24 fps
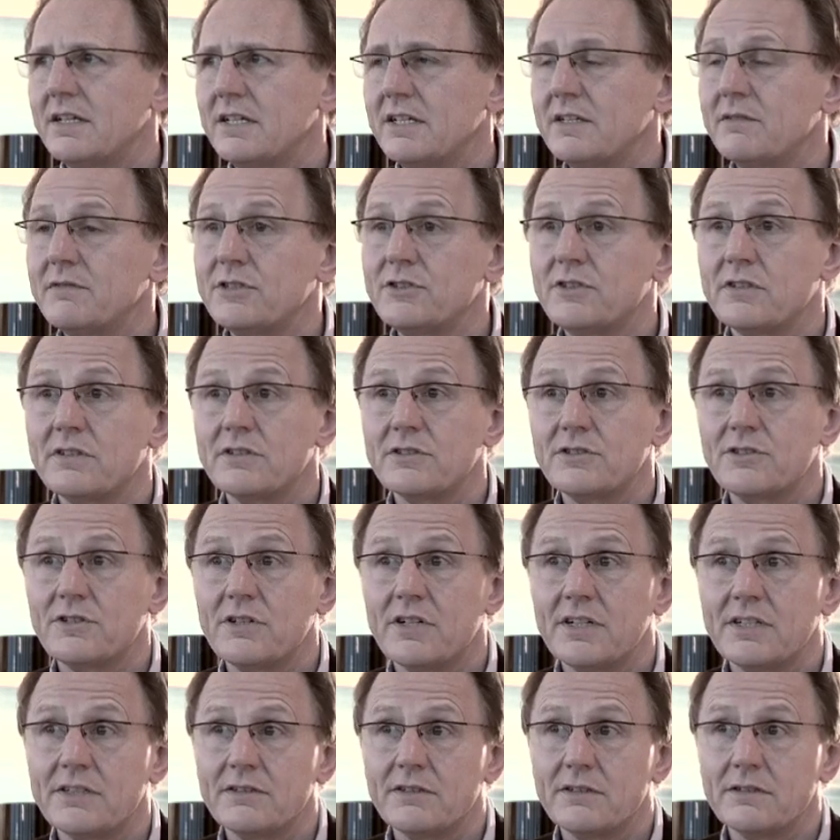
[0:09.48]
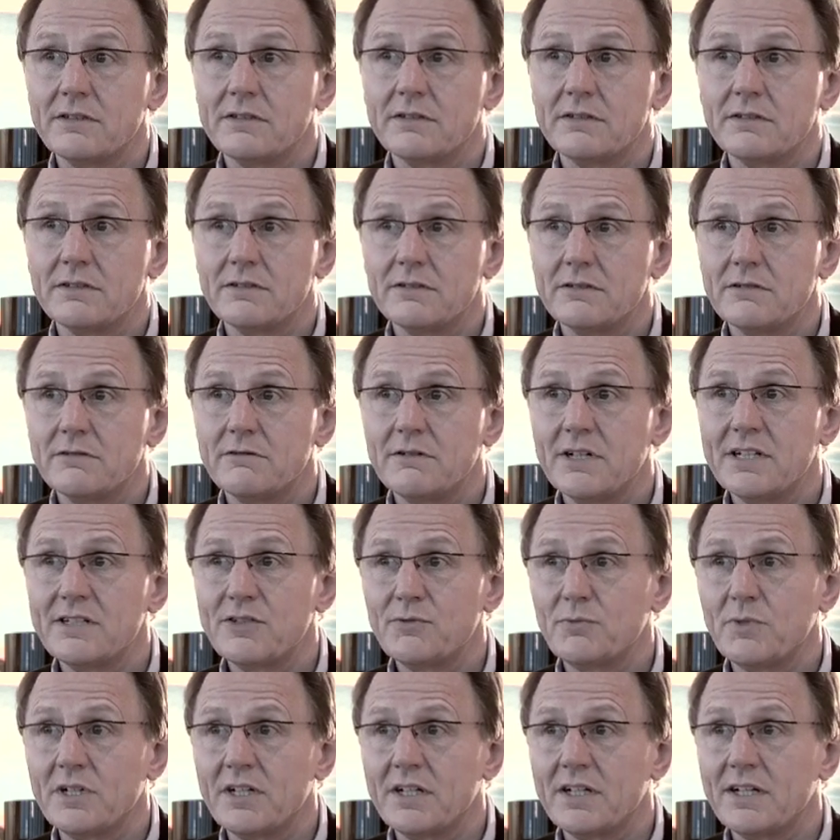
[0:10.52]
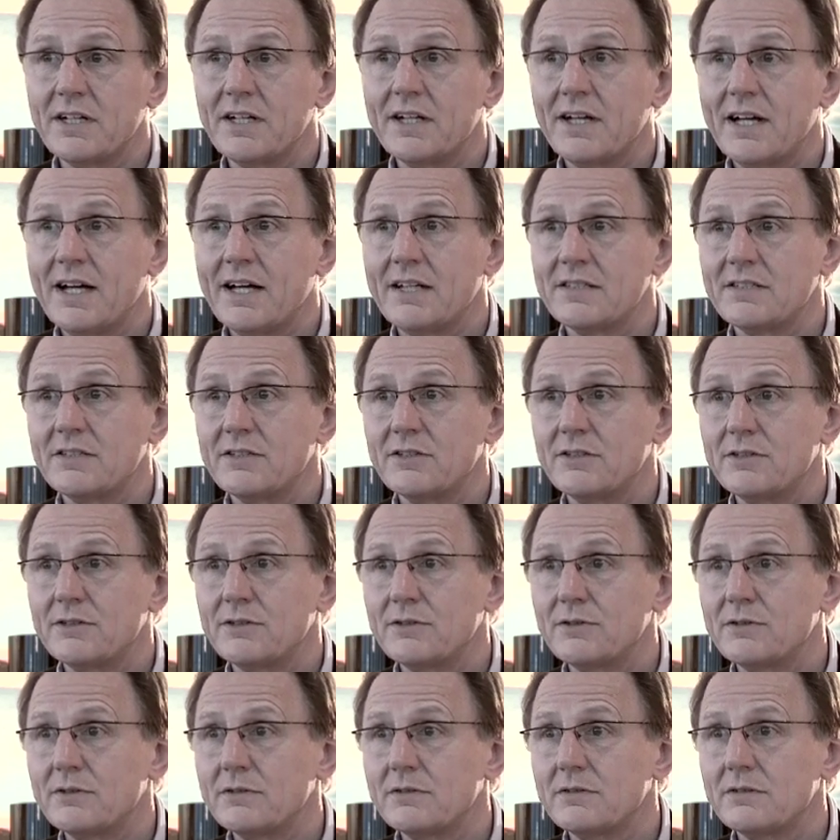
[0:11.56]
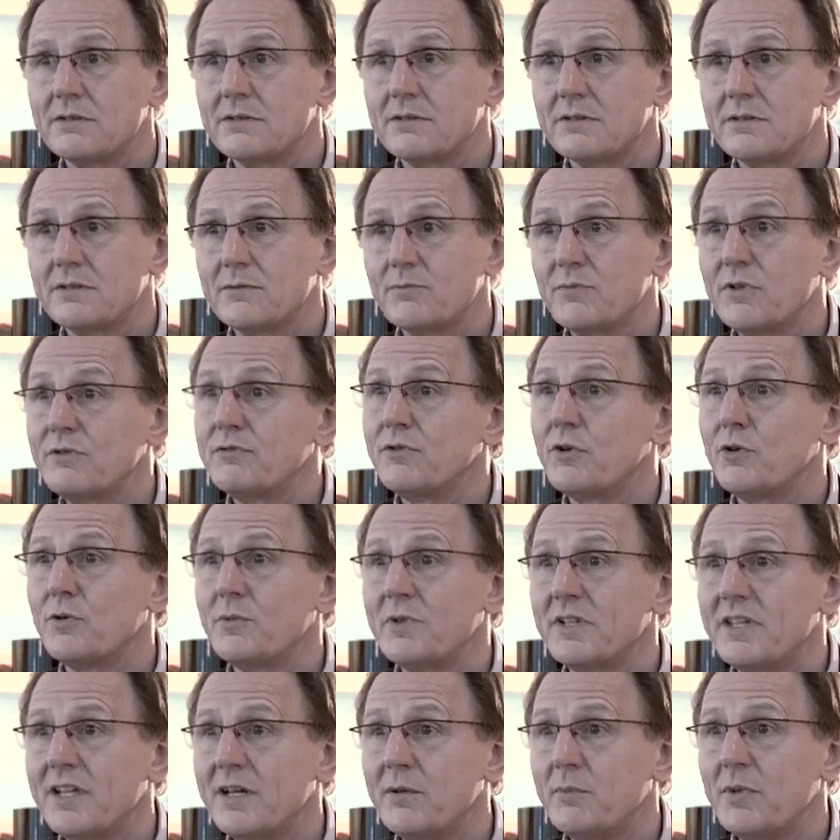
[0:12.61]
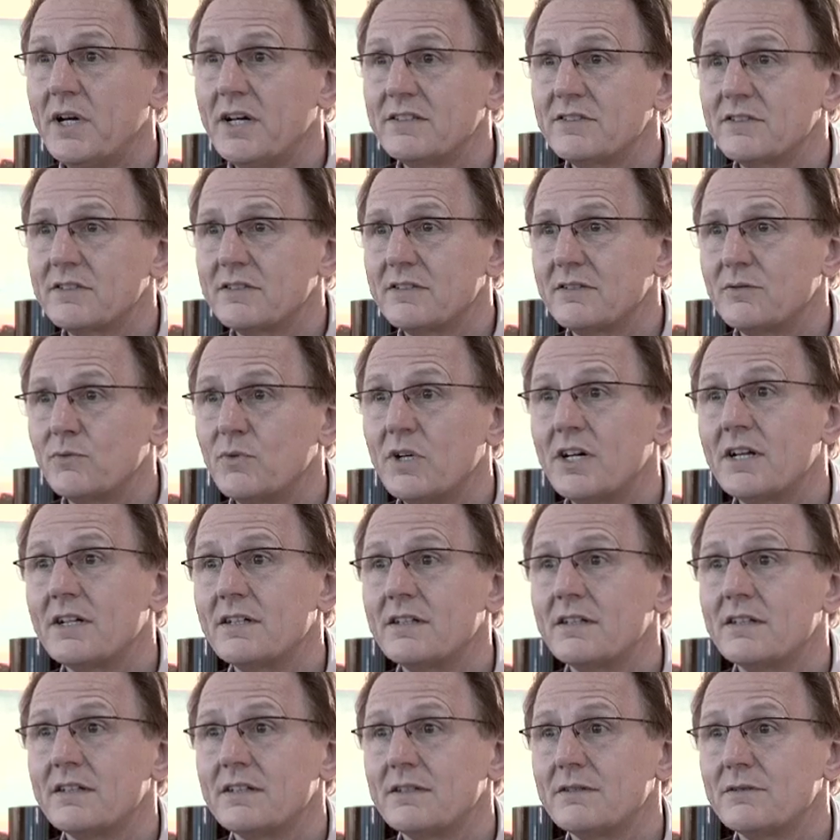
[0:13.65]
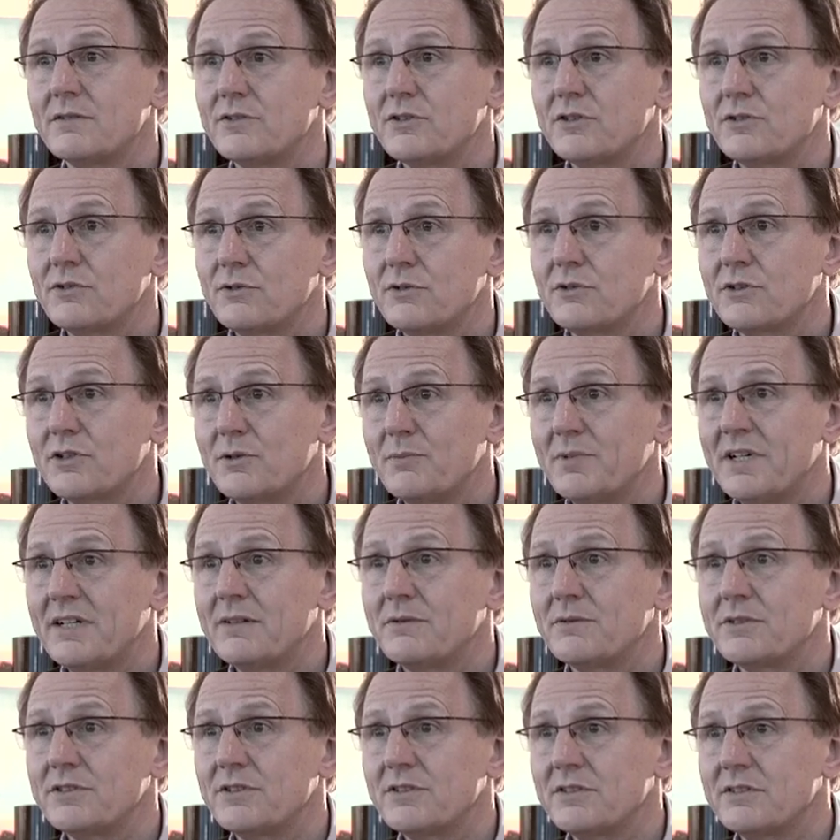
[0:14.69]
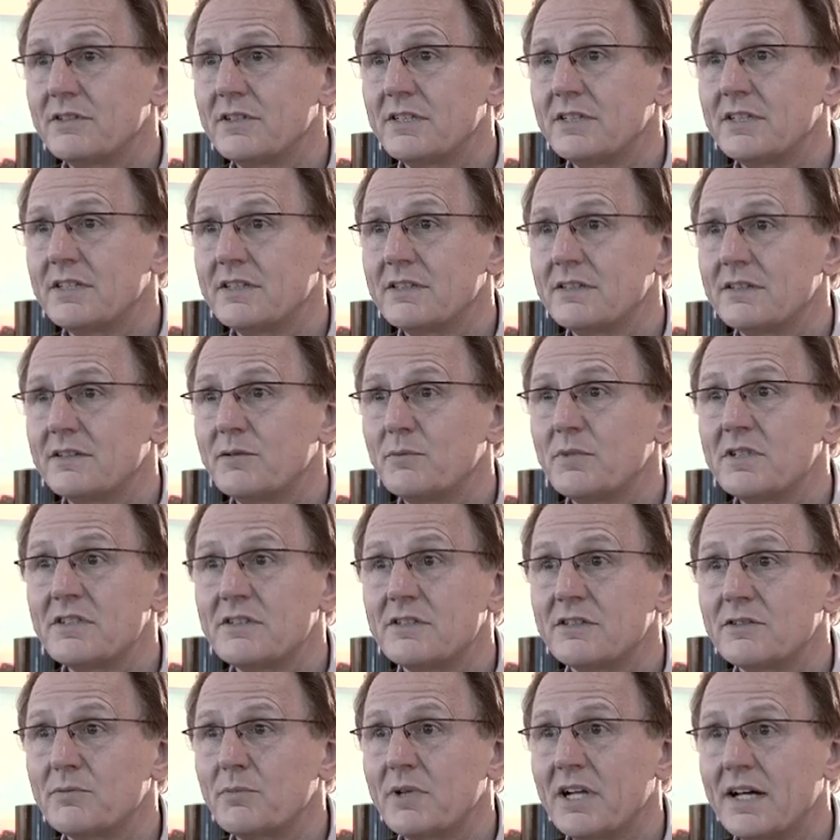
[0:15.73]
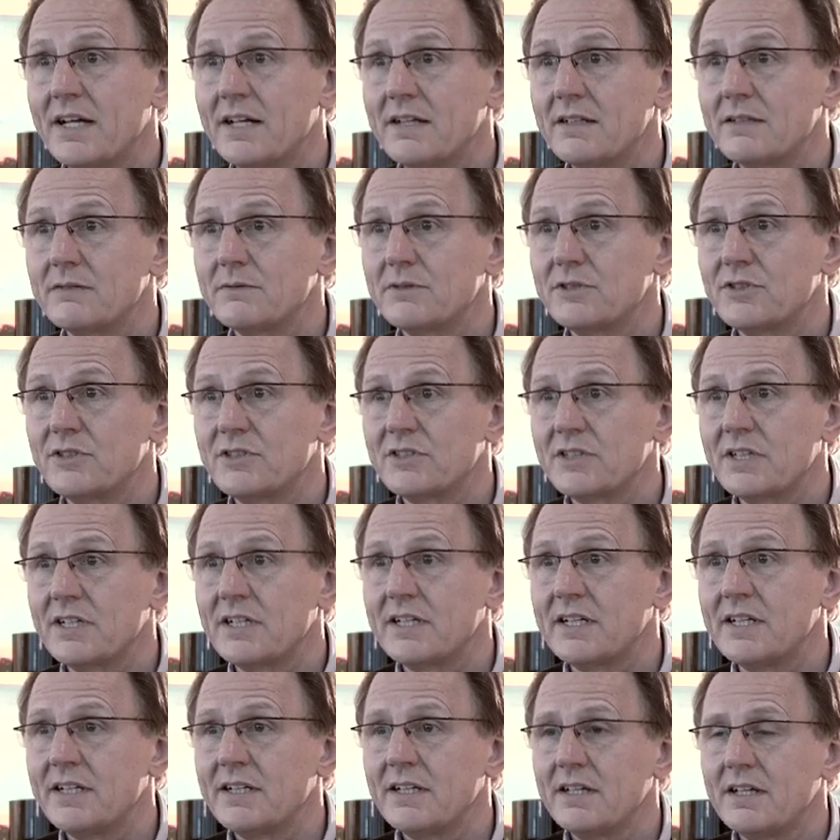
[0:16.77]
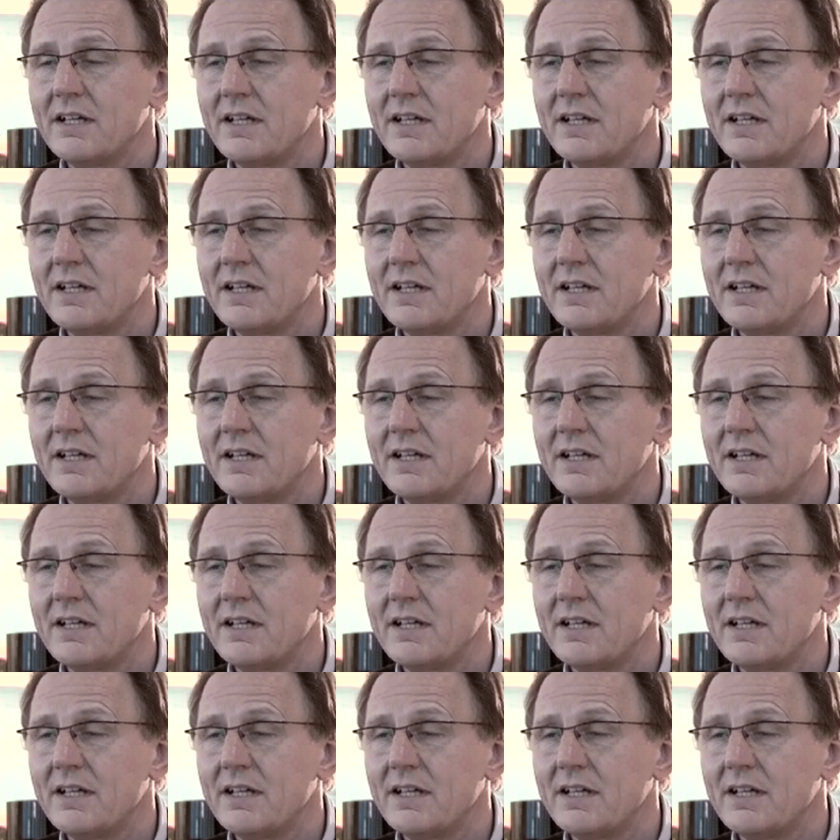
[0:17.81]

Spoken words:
individual that's trying to raise money has to perform at their best. And one we just talked about, which is the business plan, which is key.